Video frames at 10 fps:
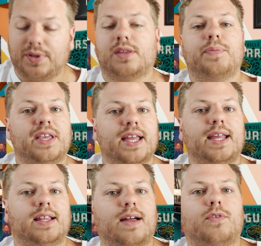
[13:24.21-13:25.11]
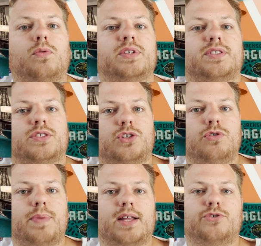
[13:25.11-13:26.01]
but the beginning level was the
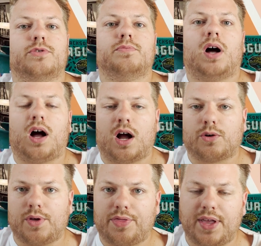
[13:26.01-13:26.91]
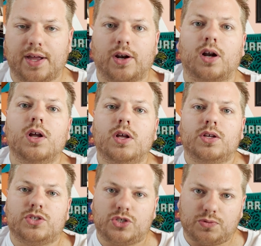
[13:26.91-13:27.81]
2-bedroom Aqua Theater
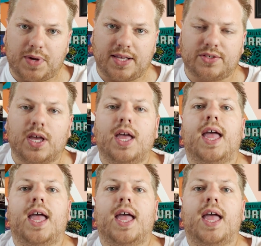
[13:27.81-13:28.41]
suite.